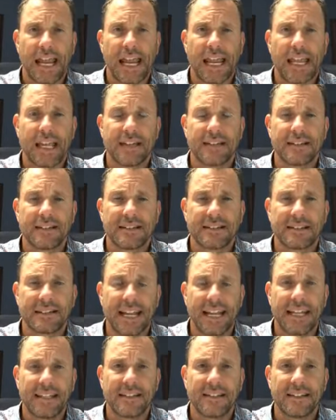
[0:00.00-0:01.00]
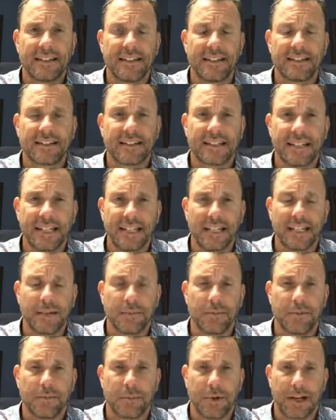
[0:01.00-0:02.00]
and Satan's
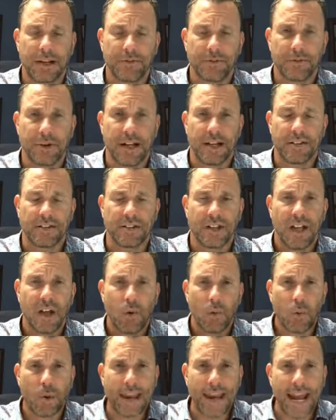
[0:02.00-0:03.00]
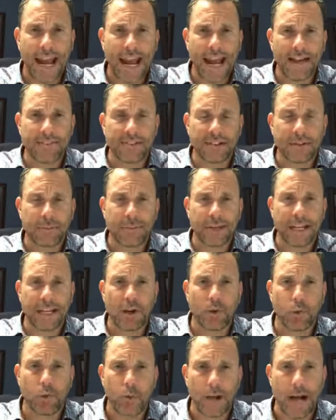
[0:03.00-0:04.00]
schemes, my friends. We have to be
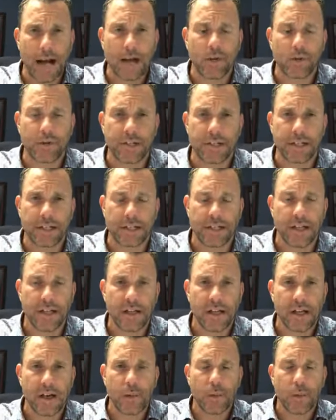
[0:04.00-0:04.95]
grounded,